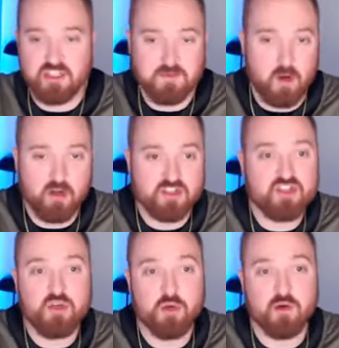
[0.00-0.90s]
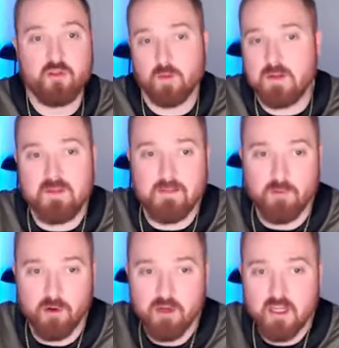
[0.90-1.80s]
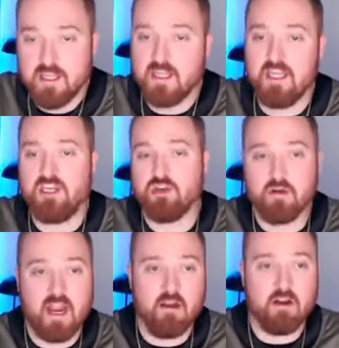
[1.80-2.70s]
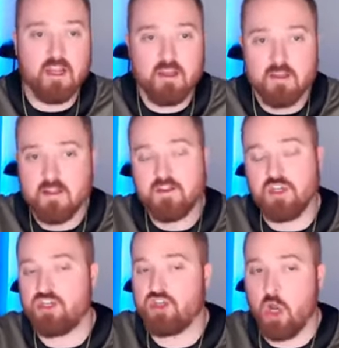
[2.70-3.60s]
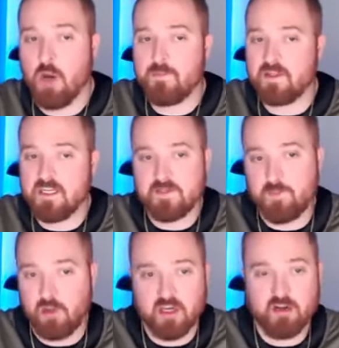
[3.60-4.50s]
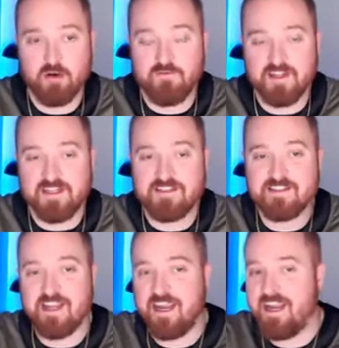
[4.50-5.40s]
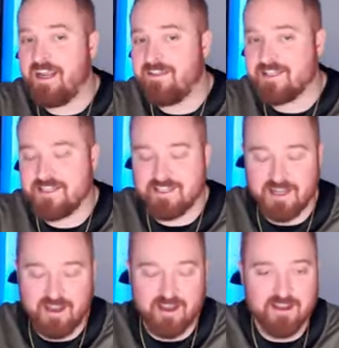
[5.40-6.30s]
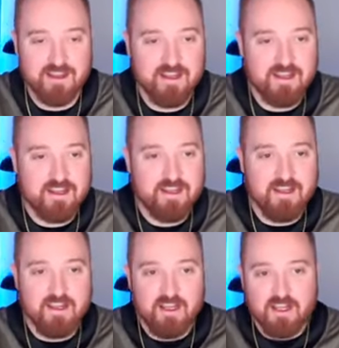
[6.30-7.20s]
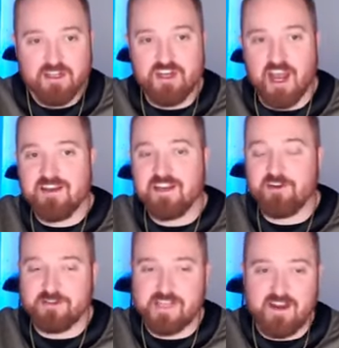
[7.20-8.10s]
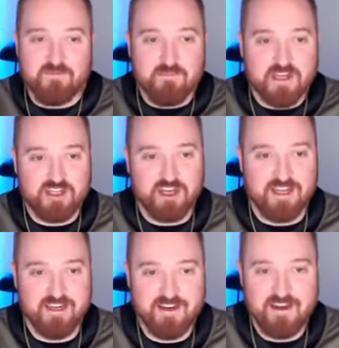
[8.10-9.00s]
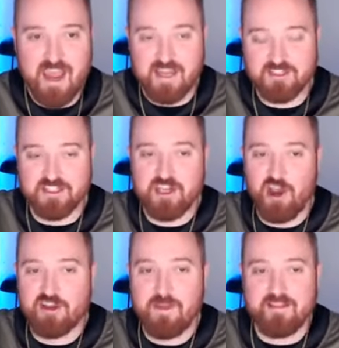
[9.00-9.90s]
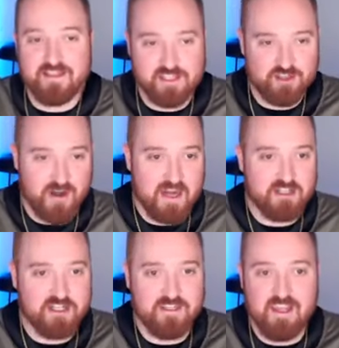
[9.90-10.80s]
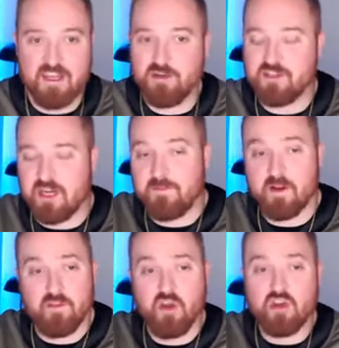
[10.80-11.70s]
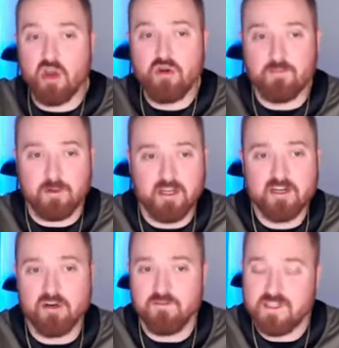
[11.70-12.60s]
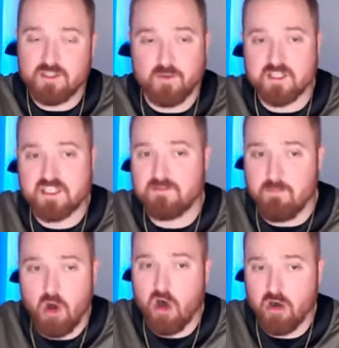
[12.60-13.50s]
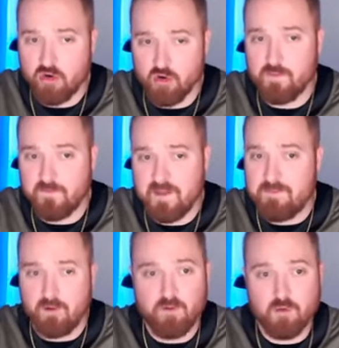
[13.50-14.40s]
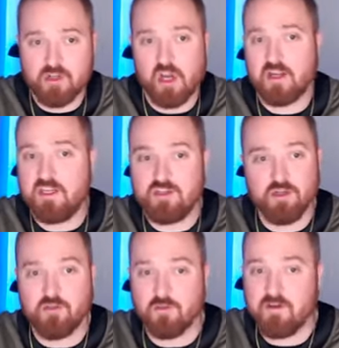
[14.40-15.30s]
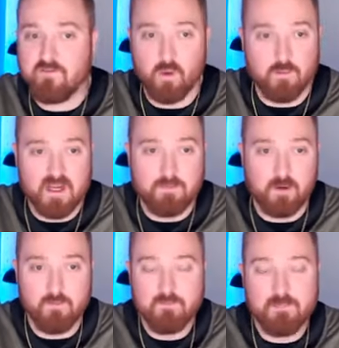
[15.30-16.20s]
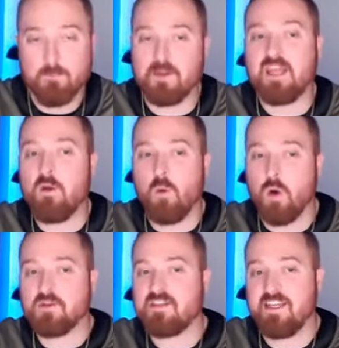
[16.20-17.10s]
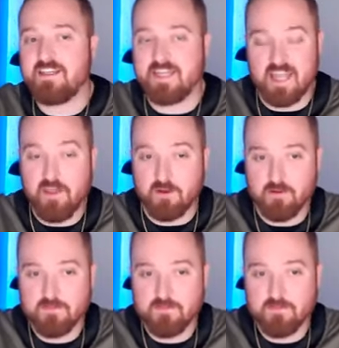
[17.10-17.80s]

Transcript: as small as two or three people in your area to show up at these political events. And this is uh, John Nichols out of Michigan actually talked about this strategy and they used it up there. They'll go to political events with a small group of people. We're talking two, three, four people, but they won't sit together.